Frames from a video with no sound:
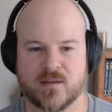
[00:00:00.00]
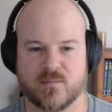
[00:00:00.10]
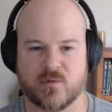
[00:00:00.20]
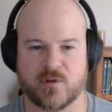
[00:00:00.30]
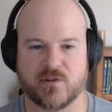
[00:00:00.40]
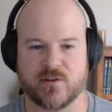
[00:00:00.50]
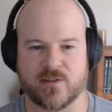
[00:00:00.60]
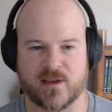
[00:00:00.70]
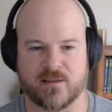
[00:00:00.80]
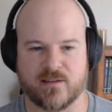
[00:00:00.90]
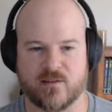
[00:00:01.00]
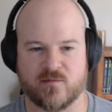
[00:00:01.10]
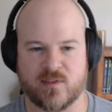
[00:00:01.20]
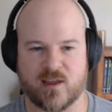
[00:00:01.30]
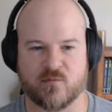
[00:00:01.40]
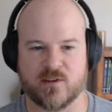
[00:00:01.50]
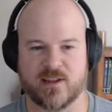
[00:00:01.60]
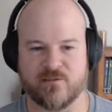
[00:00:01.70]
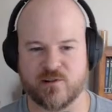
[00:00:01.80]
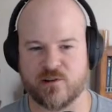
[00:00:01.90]
We don't know that, and they would
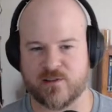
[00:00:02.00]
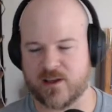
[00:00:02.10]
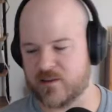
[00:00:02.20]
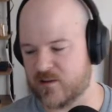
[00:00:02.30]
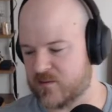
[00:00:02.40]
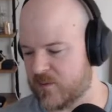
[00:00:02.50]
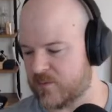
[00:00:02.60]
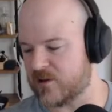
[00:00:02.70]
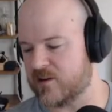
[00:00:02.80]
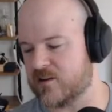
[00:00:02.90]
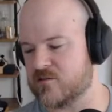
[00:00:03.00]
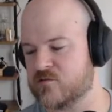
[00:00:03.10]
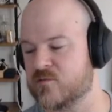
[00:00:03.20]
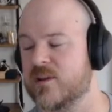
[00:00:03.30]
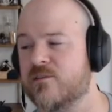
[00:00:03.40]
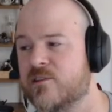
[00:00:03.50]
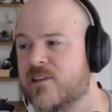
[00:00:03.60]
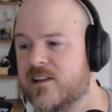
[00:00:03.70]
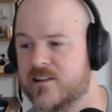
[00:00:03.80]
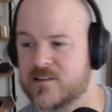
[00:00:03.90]
never know that. My player characters will never know
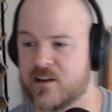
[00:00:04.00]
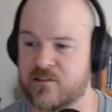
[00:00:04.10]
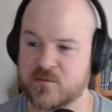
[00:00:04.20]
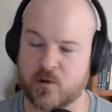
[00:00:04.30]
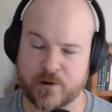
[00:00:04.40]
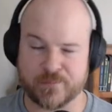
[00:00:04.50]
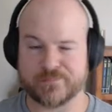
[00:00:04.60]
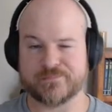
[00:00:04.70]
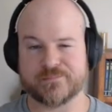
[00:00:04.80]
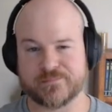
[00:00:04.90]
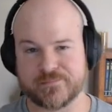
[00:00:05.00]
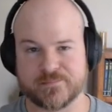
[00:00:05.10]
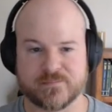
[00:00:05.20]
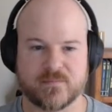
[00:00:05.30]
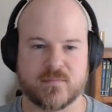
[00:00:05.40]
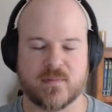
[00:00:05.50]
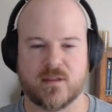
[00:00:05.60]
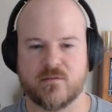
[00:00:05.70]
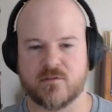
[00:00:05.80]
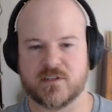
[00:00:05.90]
that unless they go explore it.
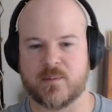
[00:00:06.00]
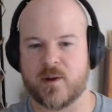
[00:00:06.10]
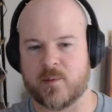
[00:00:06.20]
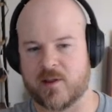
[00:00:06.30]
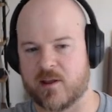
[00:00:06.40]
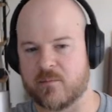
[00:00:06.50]
They may or may not.